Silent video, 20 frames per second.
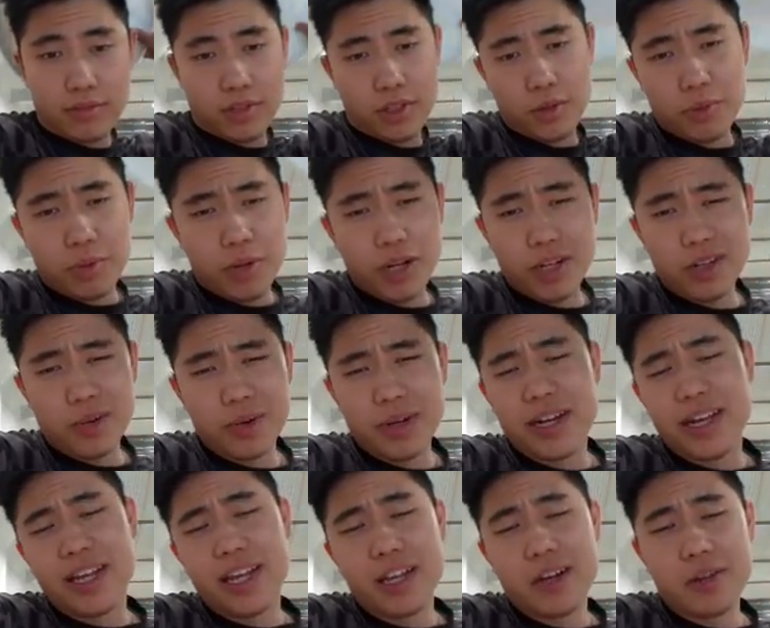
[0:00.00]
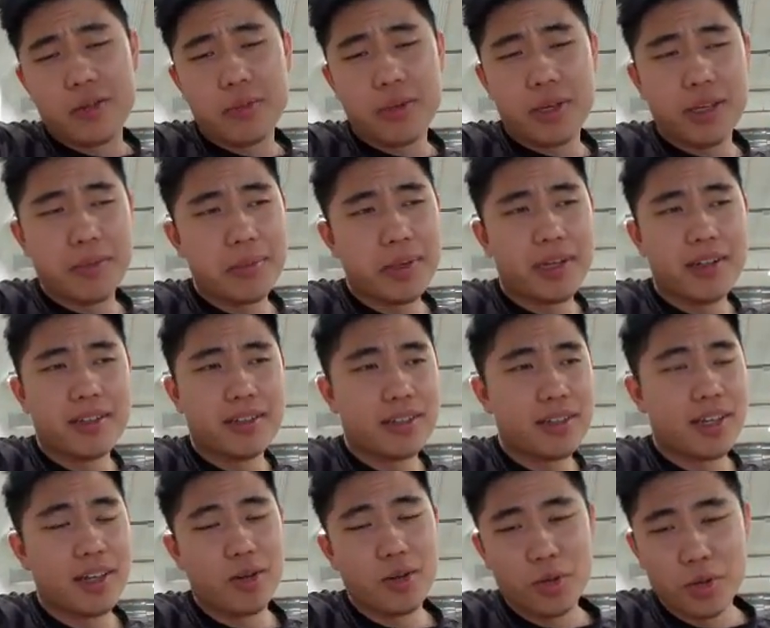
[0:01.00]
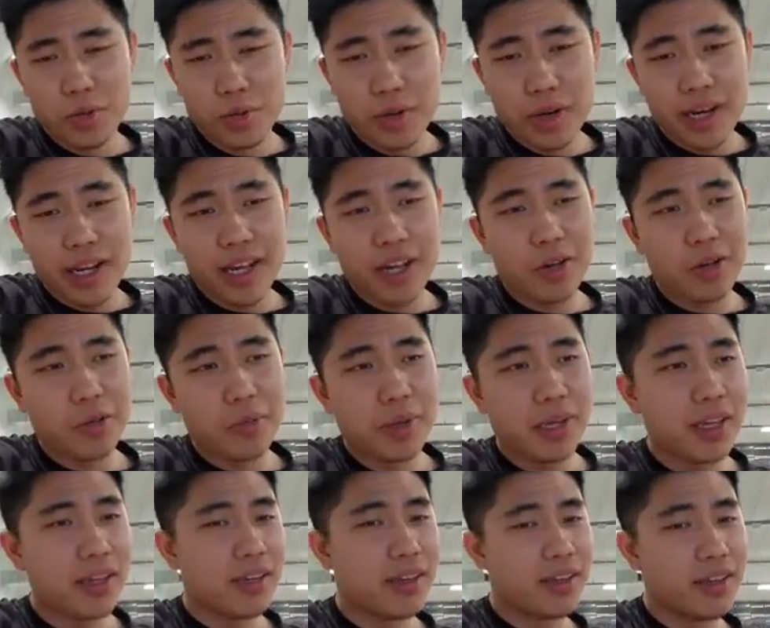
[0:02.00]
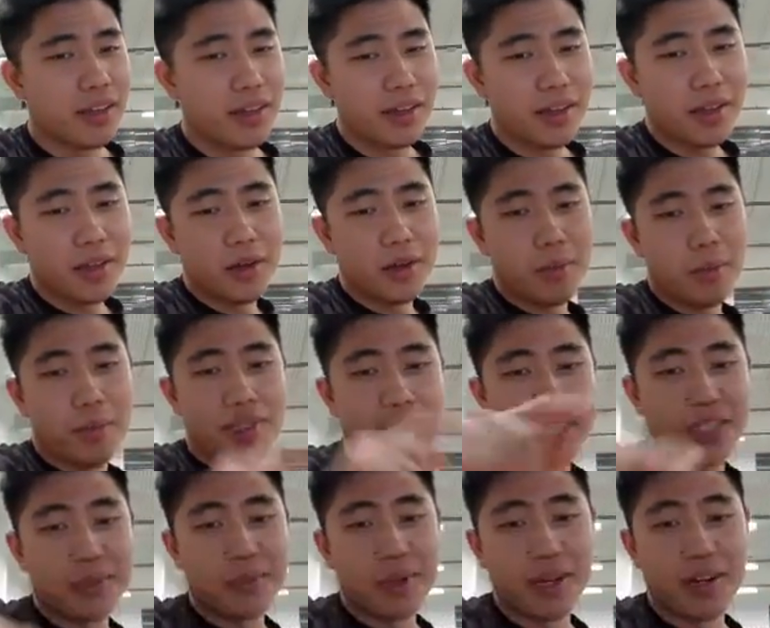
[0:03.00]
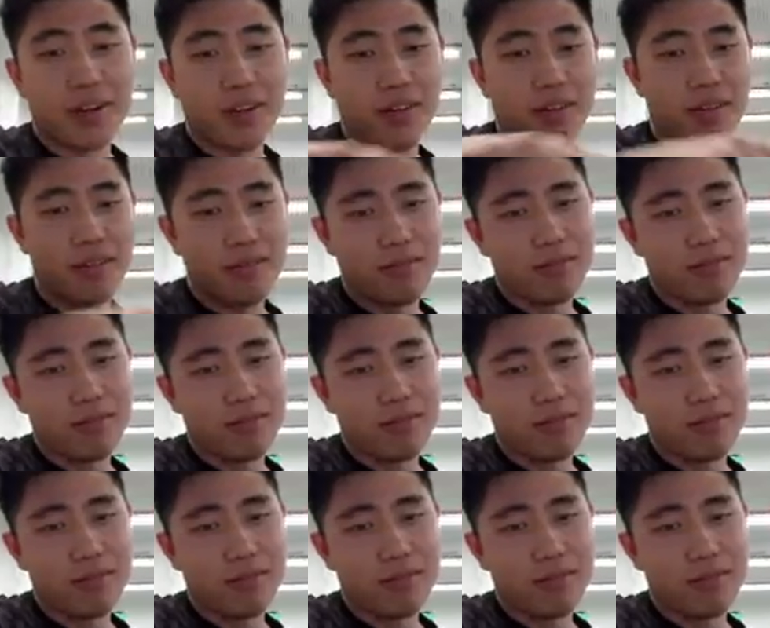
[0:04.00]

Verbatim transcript: you probably don't want to hang out with me because, like, who would want to hang out with me? Besides my girl.